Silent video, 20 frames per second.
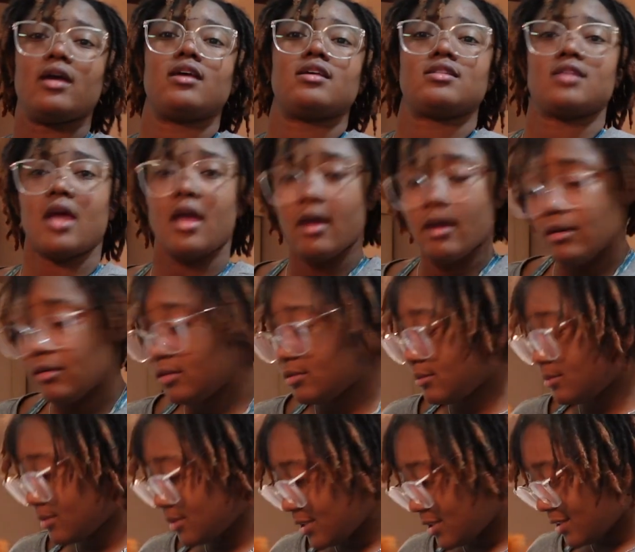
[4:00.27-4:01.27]

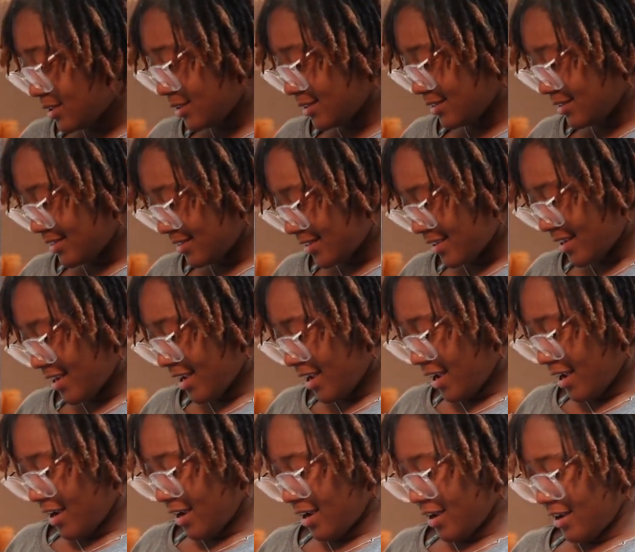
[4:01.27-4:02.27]
exams,
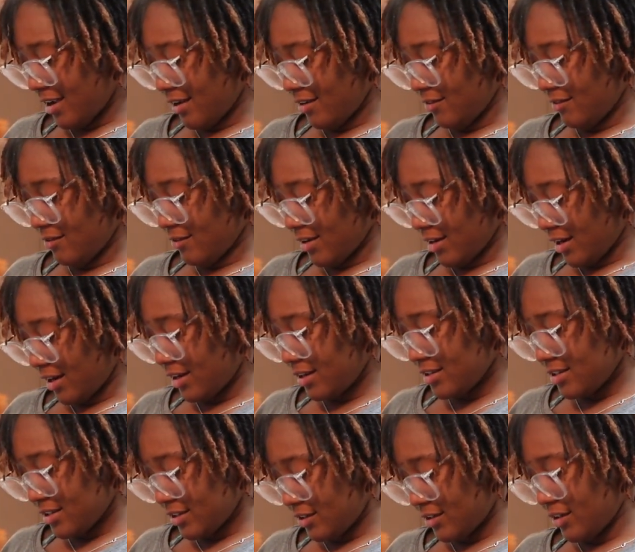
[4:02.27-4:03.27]
and when I
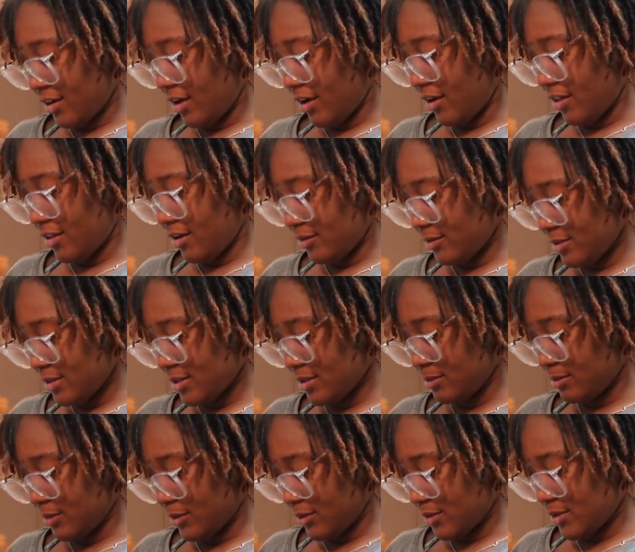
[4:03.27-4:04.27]
tell y'all that was the
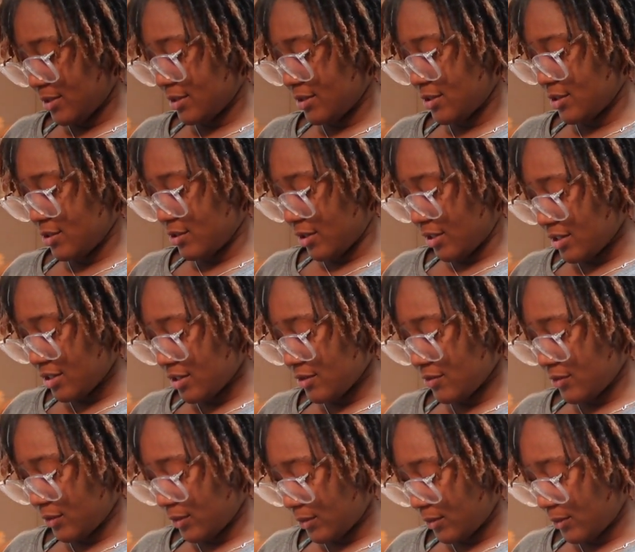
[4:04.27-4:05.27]
most
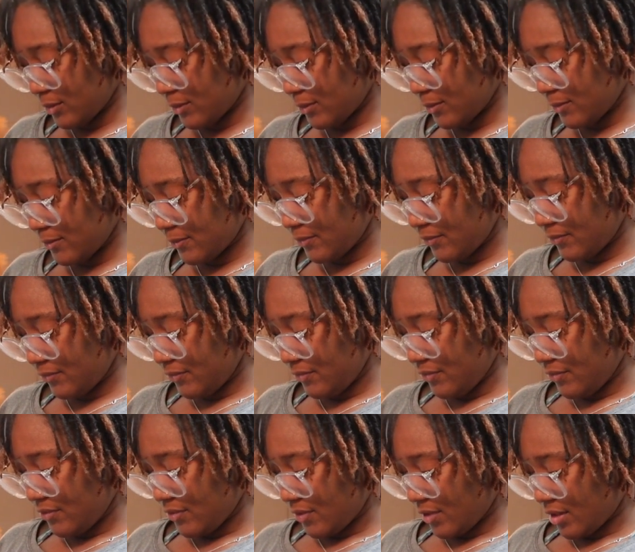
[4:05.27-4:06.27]
stressful
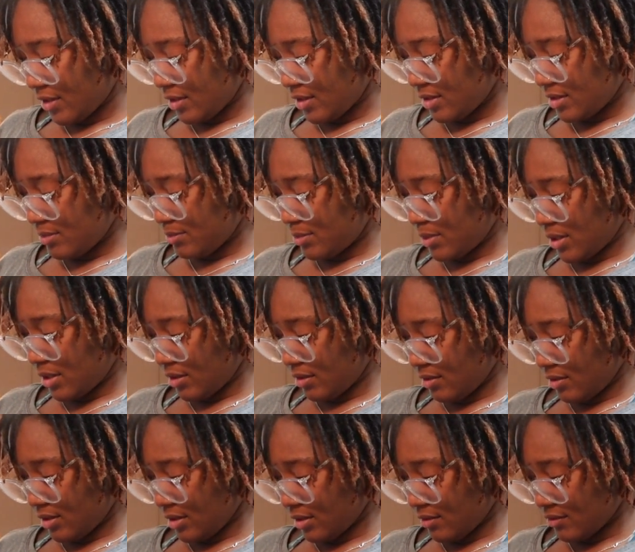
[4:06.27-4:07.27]

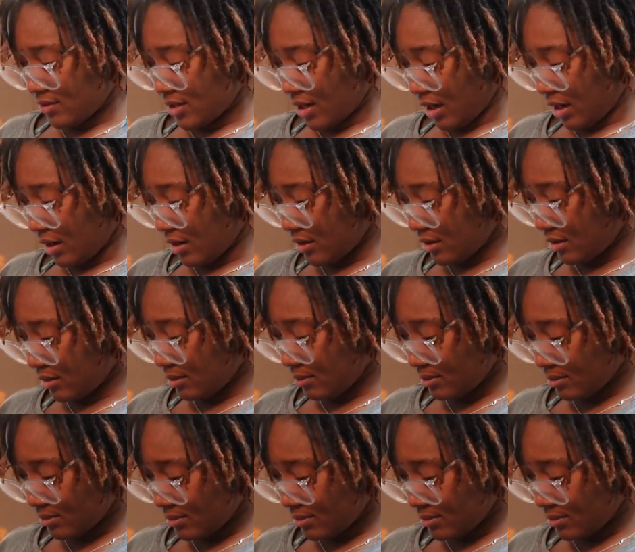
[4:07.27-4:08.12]
period of time,